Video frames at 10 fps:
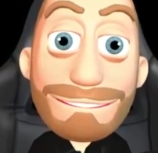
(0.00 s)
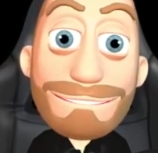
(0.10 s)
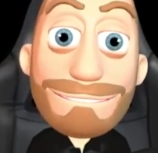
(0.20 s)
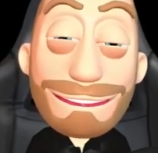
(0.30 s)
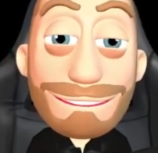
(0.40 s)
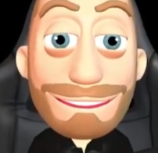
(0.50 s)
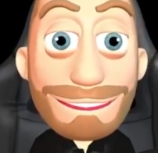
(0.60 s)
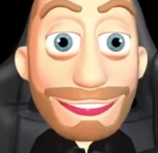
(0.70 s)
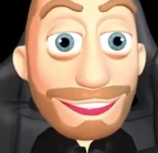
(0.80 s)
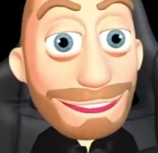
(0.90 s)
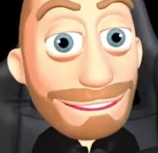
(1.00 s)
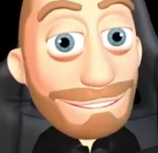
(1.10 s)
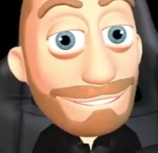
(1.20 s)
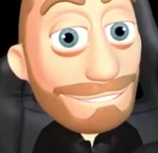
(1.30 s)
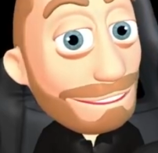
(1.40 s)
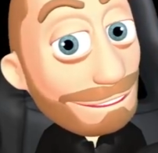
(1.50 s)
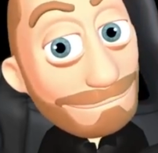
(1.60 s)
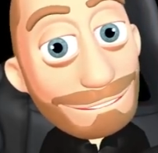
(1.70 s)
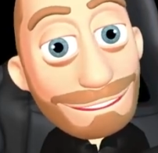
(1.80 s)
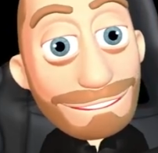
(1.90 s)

It's a negative that's a positive.